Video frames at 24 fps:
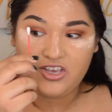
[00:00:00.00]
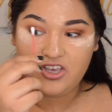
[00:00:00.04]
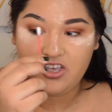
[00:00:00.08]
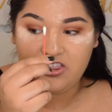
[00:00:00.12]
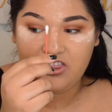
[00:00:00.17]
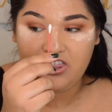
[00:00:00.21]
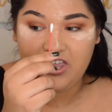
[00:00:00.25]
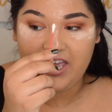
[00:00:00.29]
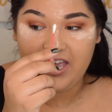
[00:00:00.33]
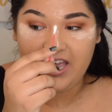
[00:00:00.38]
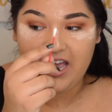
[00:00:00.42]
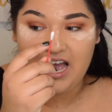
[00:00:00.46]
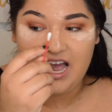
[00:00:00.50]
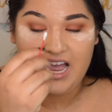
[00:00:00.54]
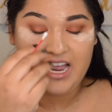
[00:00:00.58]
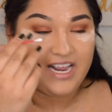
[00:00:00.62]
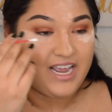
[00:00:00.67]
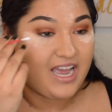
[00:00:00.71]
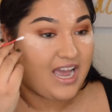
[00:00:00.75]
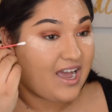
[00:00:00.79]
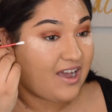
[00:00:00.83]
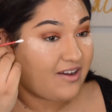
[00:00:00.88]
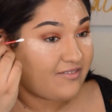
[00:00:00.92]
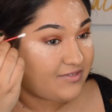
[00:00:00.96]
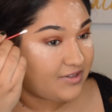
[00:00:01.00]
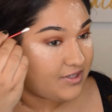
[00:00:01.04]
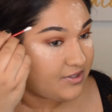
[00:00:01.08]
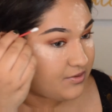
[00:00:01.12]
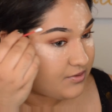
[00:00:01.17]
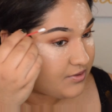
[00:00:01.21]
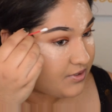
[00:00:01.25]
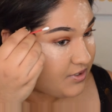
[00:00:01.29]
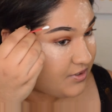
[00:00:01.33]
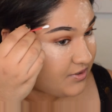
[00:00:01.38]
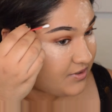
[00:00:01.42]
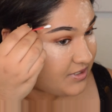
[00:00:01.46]
Good thing I have
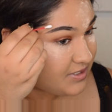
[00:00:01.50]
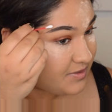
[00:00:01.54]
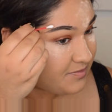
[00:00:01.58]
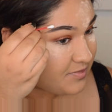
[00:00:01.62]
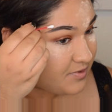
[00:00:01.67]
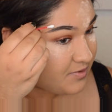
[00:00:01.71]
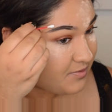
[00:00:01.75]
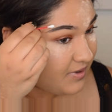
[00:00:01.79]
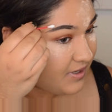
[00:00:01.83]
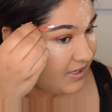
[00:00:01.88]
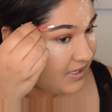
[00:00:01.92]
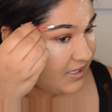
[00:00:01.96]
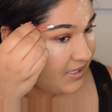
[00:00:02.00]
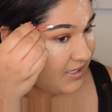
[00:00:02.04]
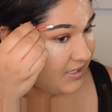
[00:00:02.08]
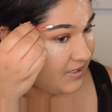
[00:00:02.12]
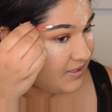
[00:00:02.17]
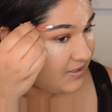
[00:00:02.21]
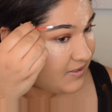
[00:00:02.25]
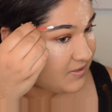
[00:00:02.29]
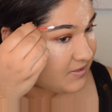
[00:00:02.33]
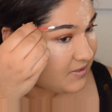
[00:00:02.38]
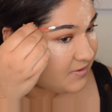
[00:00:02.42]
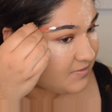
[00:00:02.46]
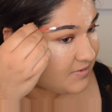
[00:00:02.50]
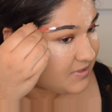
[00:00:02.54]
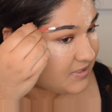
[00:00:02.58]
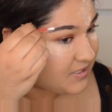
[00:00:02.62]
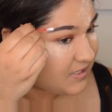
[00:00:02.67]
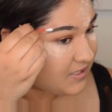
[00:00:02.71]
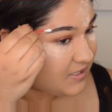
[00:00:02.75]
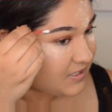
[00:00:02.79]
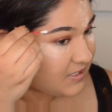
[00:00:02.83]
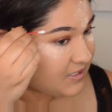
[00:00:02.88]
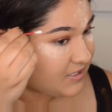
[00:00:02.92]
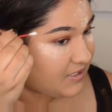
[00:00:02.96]
little Q-tips right here, so I'm just
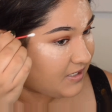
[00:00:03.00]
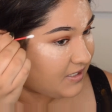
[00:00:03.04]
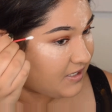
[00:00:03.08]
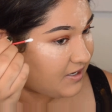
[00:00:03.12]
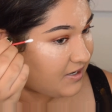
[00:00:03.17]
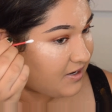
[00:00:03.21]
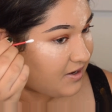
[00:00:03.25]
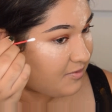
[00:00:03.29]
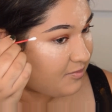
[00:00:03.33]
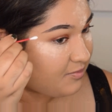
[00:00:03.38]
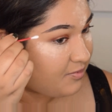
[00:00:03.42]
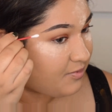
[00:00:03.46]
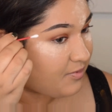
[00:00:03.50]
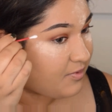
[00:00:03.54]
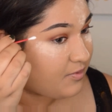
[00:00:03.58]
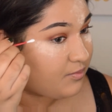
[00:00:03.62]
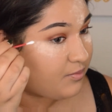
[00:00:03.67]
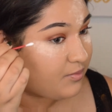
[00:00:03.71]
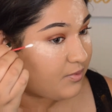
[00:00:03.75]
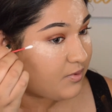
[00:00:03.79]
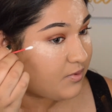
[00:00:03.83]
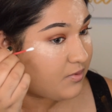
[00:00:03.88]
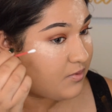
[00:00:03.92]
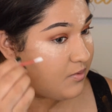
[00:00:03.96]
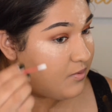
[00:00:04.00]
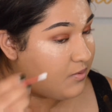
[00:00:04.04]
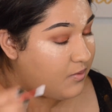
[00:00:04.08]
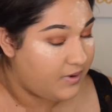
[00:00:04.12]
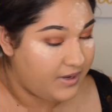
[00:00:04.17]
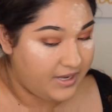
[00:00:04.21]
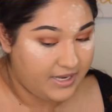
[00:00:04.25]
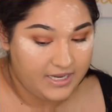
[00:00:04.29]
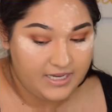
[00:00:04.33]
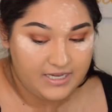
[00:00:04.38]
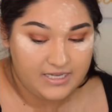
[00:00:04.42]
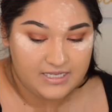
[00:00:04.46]
gonna clean it up real
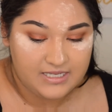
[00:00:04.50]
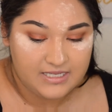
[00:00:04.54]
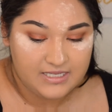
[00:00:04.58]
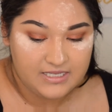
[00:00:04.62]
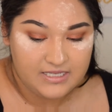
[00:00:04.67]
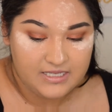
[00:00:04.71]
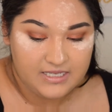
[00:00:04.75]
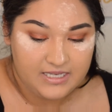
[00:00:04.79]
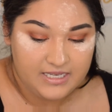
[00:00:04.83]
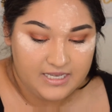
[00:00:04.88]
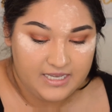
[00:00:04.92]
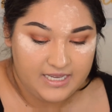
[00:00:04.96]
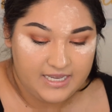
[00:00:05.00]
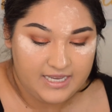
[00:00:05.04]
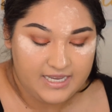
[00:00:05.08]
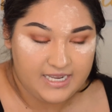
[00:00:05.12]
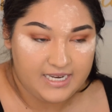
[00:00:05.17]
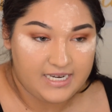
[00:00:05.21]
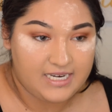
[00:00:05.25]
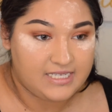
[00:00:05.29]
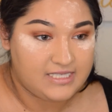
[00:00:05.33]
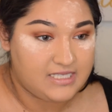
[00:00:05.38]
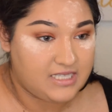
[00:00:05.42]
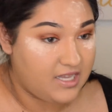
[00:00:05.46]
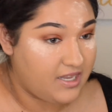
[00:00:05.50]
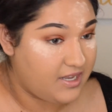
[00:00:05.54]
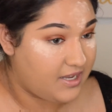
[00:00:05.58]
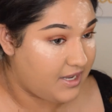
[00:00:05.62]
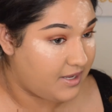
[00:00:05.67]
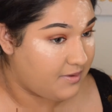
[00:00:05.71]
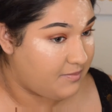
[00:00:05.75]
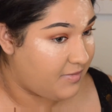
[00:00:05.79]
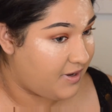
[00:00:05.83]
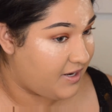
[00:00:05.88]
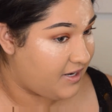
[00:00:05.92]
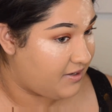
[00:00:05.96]
quick. And I think
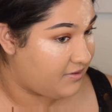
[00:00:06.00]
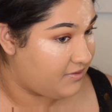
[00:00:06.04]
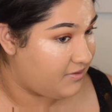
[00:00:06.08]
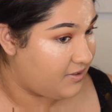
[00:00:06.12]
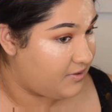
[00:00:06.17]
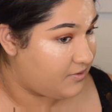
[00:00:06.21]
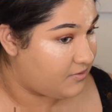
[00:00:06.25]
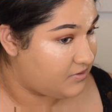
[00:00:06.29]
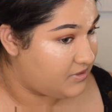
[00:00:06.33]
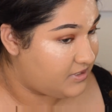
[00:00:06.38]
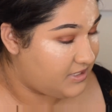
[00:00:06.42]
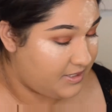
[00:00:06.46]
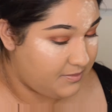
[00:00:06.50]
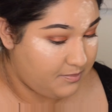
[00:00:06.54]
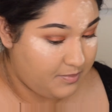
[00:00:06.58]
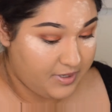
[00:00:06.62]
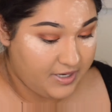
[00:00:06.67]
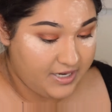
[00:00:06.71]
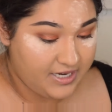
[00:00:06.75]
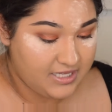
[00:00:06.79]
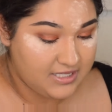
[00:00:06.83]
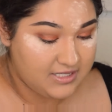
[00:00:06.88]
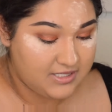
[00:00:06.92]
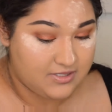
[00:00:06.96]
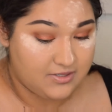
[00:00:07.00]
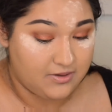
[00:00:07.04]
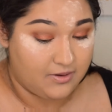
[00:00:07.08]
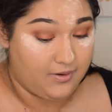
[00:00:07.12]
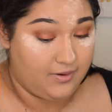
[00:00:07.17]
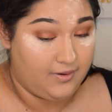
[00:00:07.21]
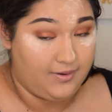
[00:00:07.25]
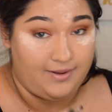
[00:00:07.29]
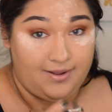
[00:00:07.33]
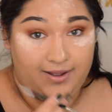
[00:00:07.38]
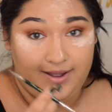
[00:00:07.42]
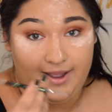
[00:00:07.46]
I made a little dip in it,
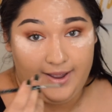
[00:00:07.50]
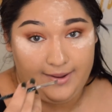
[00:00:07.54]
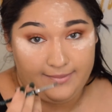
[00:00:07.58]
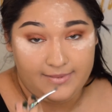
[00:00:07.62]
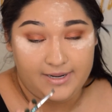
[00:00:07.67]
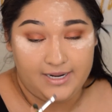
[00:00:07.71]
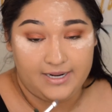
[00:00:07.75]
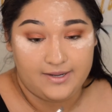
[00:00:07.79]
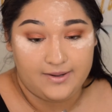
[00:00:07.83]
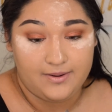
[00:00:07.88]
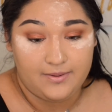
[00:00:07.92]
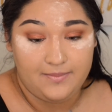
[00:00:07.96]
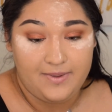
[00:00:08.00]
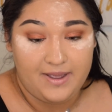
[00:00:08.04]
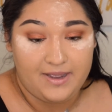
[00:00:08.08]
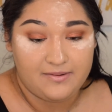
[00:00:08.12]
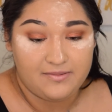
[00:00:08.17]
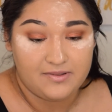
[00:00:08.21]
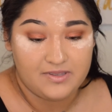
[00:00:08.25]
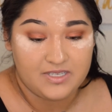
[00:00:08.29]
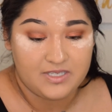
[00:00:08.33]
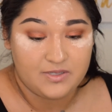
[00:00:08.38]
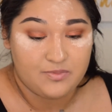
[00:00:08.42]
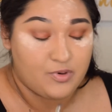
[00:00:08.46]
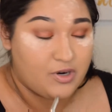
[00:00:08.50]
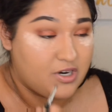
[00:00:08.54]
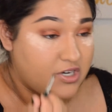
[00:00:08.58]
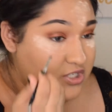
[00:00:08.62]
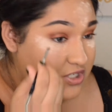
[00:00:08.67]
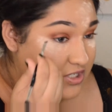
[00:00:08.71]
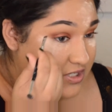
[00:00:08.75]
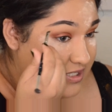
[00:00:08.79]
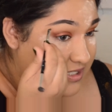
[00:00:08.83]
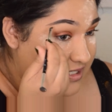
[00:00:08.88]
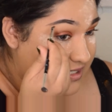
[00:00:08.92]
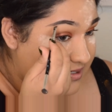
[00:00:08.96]
so I'm gonna go back with this brush,
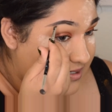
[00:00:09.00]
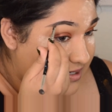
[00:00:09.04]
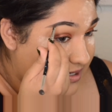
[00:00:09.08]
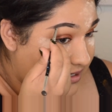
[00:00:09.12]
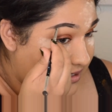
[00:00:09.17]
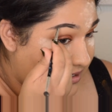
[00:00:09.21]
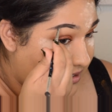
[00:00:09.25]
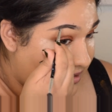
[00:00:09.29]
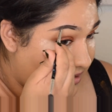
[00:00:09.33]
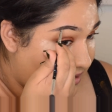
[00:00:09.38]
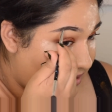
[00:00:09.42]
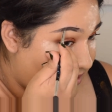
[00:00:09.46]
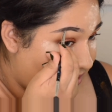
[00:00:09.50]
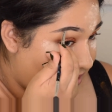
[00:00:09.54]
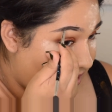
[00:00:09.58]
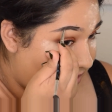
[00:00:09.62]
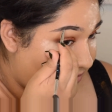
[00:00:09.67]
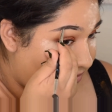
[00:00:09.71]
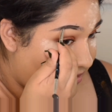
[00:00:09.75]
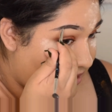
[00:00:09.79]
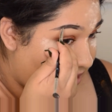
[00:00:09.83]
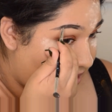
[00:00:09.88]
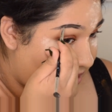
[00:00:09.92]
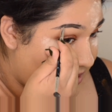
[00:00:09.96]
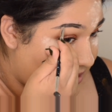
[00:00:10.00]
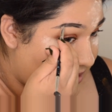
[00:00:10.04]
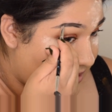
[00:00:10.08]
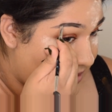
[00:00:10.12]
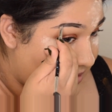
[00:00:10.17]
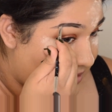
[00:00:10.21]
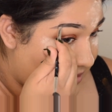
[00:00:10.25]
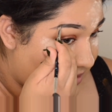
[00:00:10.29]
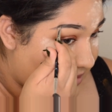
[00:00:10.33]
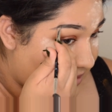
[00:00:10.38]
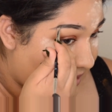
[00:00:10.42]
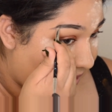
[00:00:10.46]
and this is a
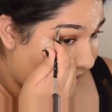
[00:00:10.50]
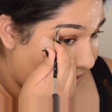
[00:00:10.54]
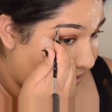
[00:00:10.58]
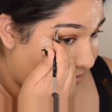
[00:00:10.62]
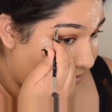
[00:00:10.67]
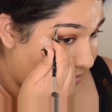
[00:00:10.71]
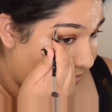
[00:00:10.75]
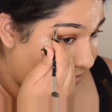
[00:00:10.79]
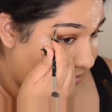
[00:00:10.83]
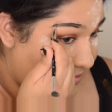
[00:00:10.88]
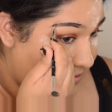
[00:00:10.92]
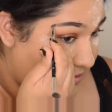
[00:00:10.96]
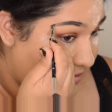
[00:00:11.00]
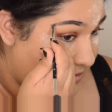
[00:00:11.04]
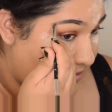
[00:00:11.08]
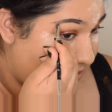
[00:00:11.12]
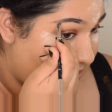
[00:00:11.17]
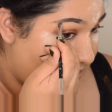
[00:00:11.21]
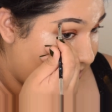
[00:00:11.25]
never-ending cycle.